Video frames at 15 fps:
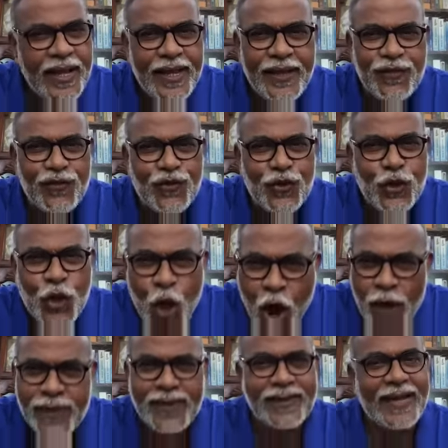is
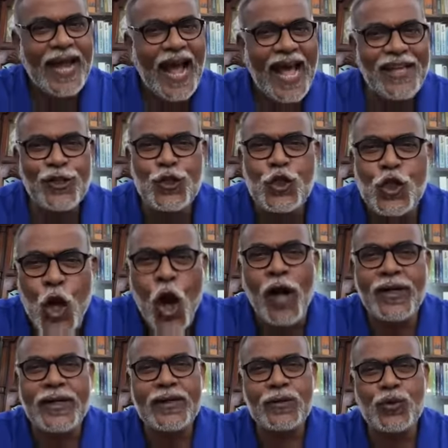not, has
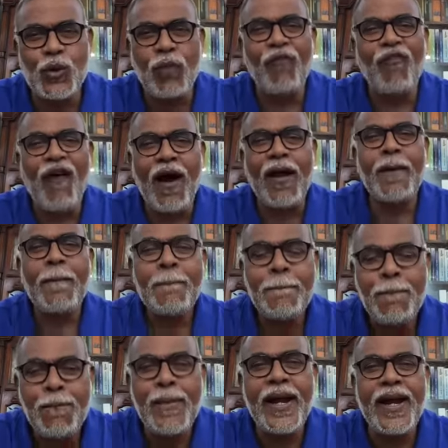not so far
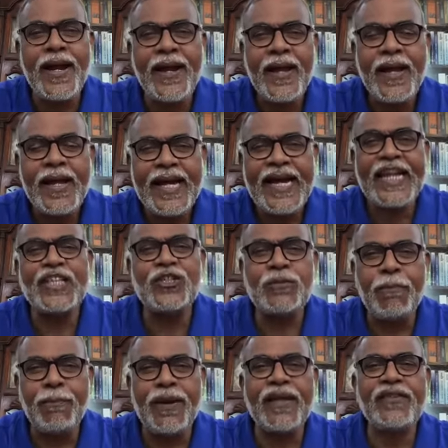made its
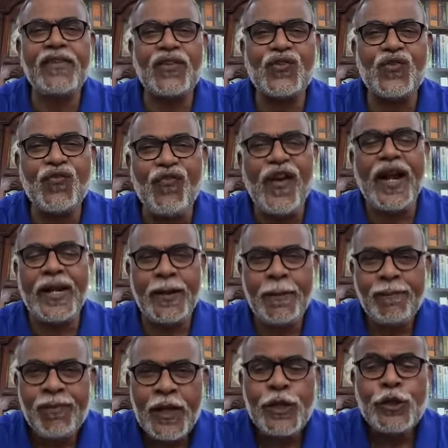presence felt.
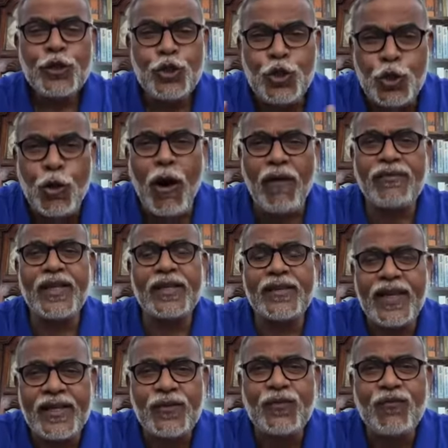Two of the
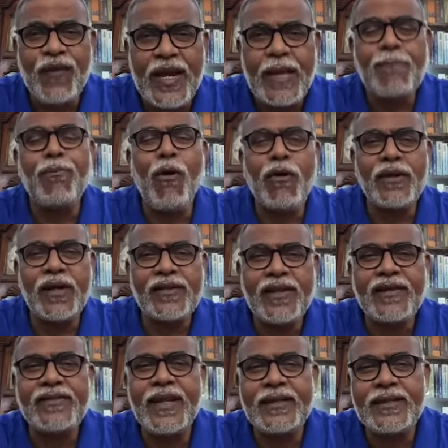things, very important
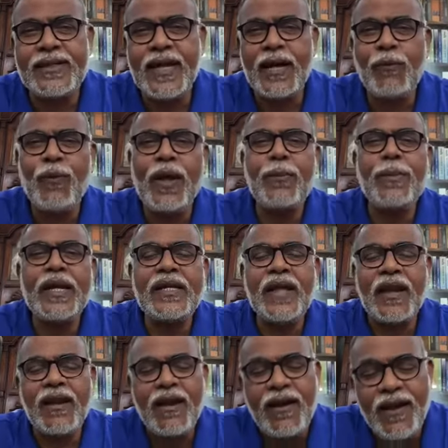things that uh, were being
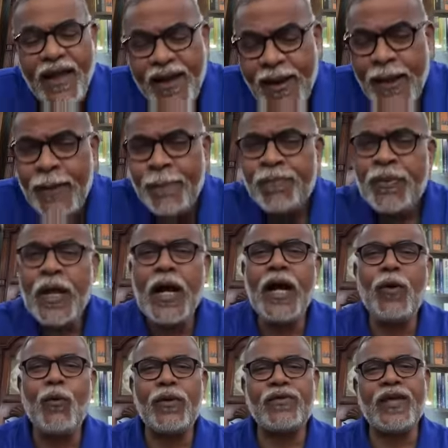done earlier,
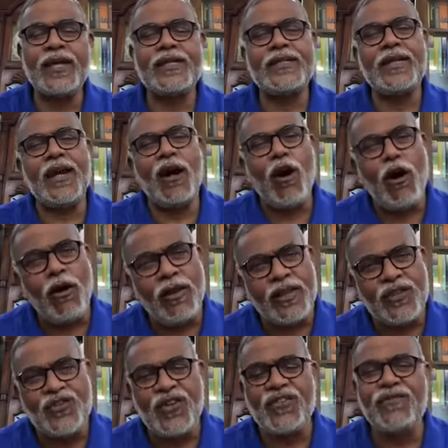uh, was that uh, all
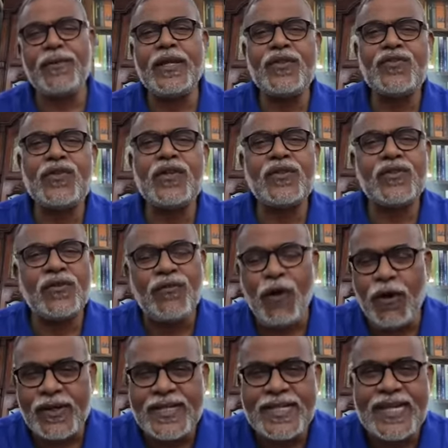the chief ministers of
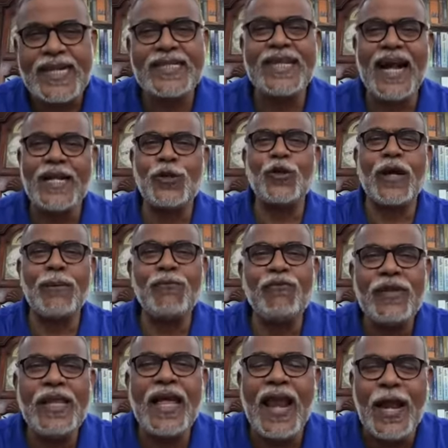all states had to come
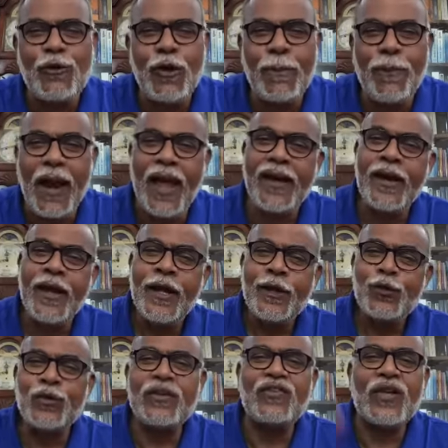with their annual plan
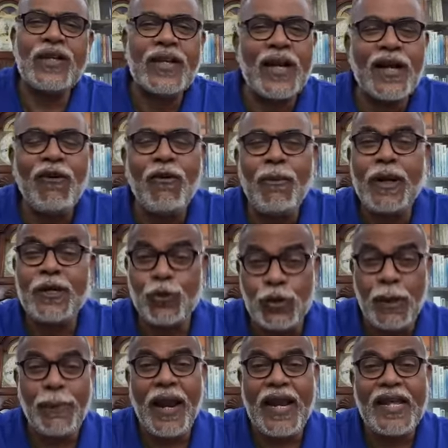to the central government, to
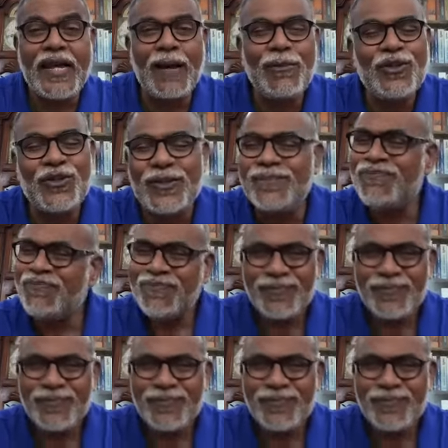the planning commission.